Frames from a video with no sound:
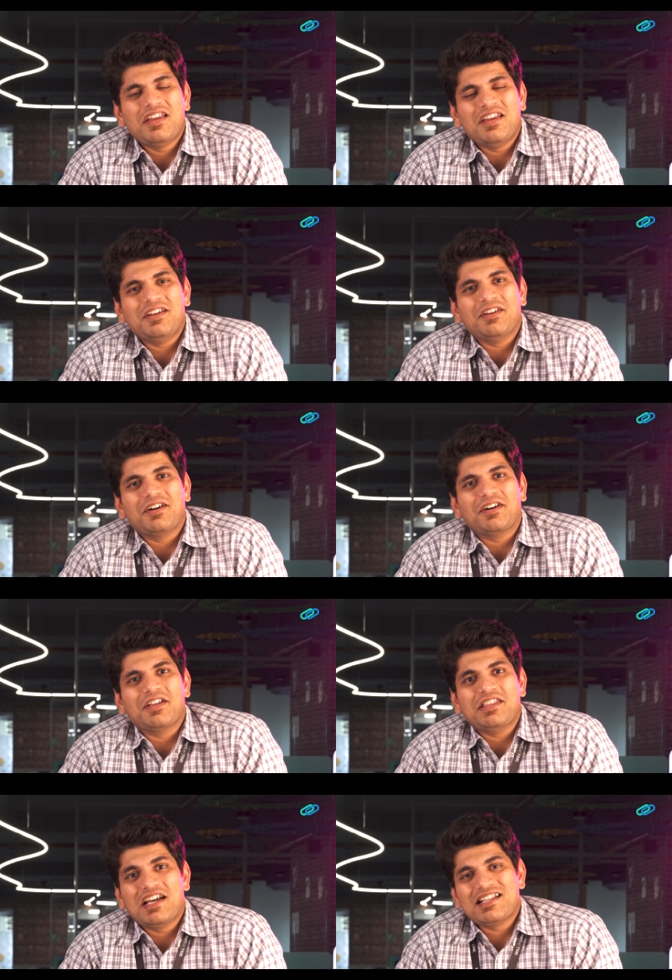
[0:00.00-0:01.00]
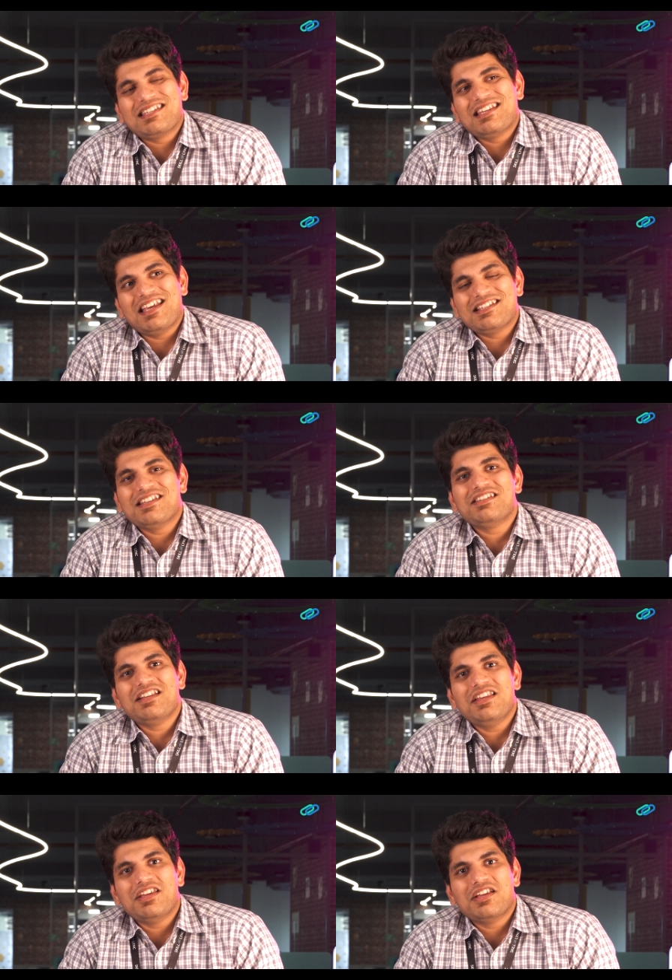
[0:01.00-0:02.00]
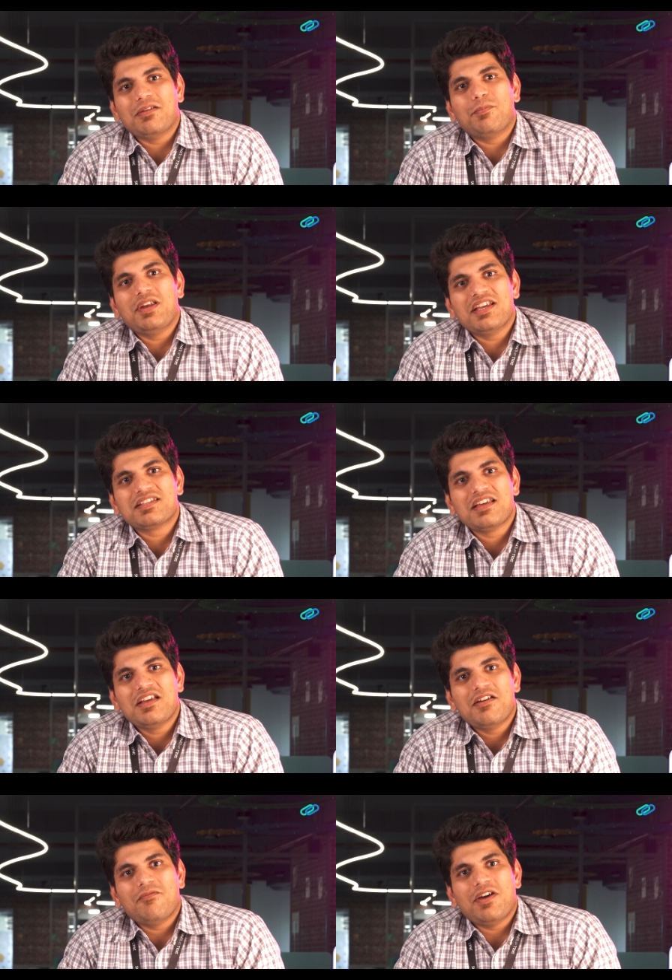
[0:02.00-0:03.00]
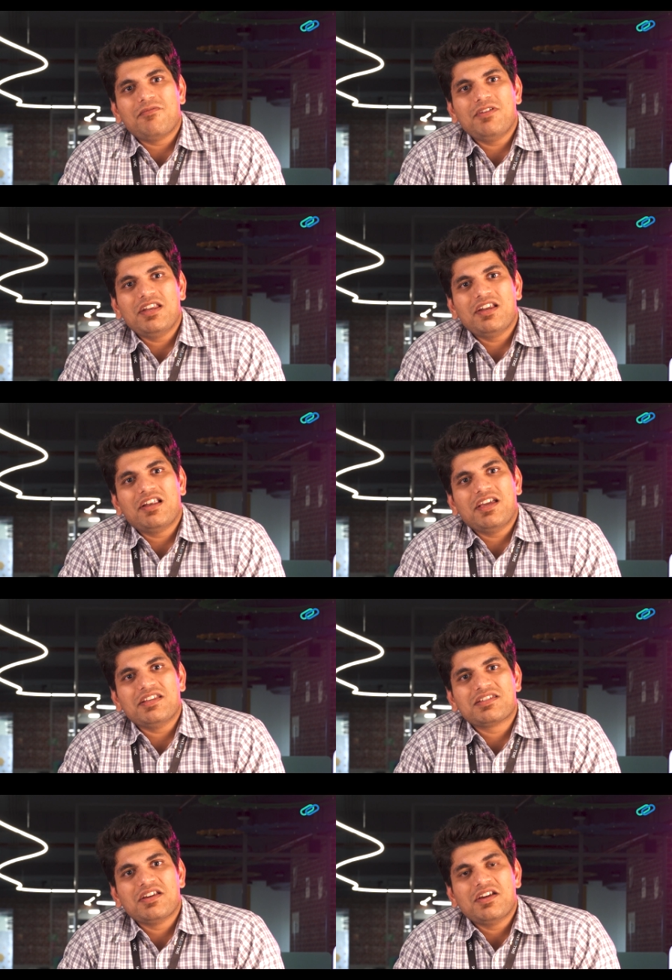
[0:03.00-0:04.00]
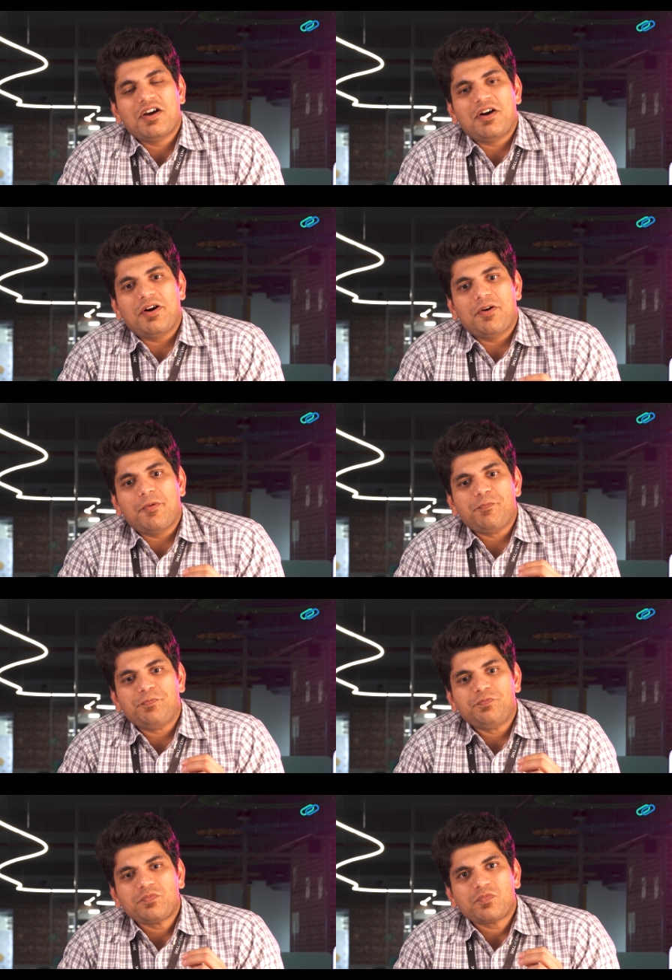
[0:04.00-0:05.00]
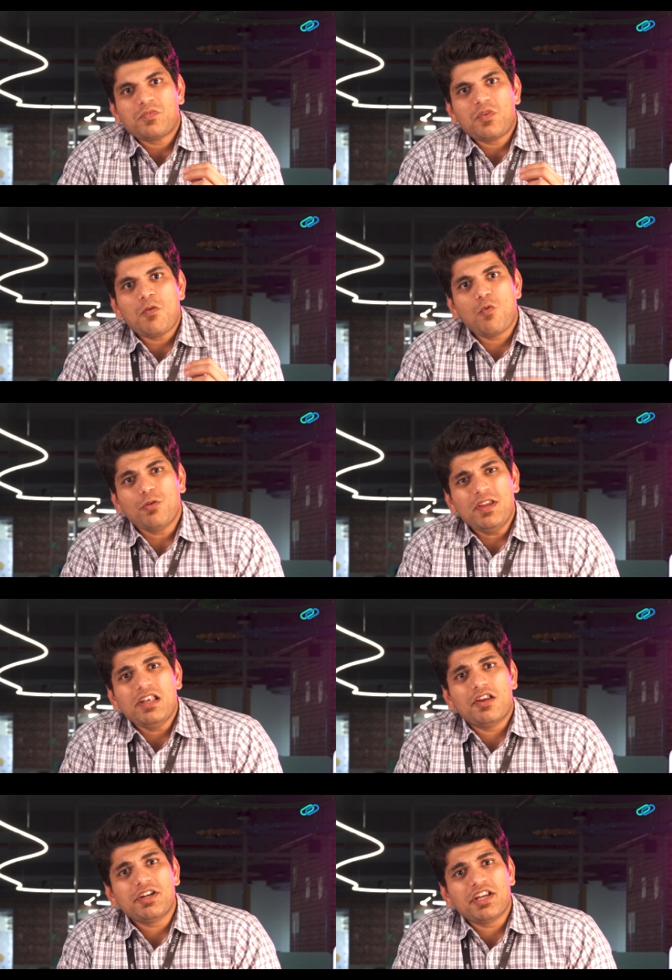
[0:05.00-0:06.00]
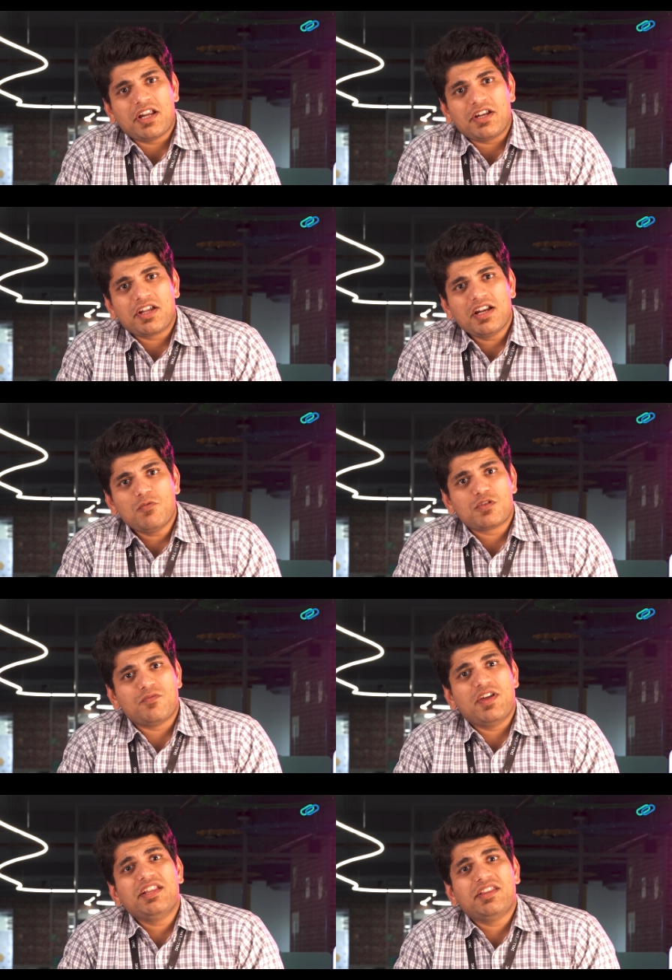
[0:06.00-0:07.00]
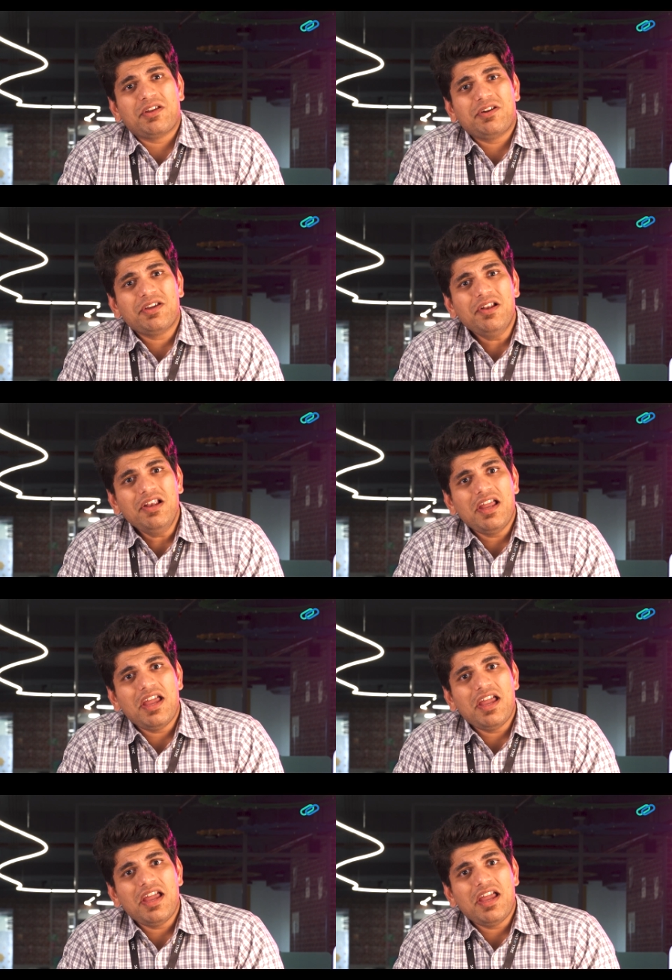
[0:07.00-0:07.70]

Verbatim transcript: And uh, that's essentially the place where we realized um, what we learned at undergrad was very theoretical